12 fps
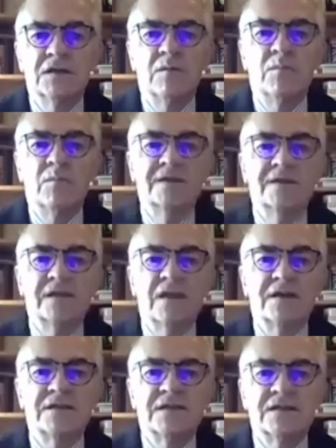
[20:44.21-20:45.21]
And my
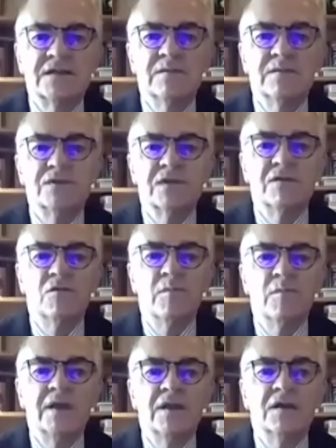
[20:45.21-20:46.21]
DIT teams in
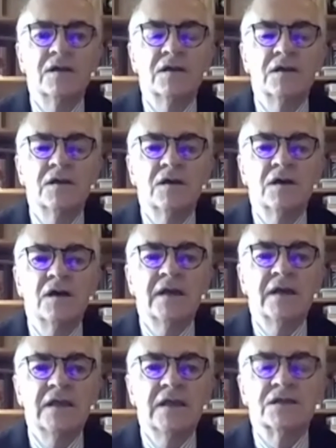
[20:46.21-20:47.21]
Romania are
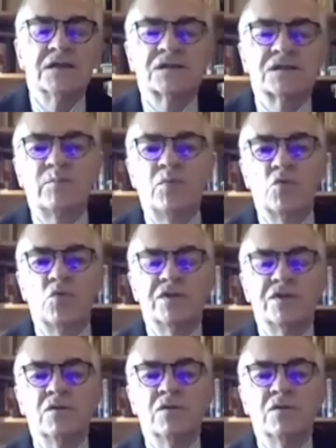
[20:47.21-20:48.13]
here to support you.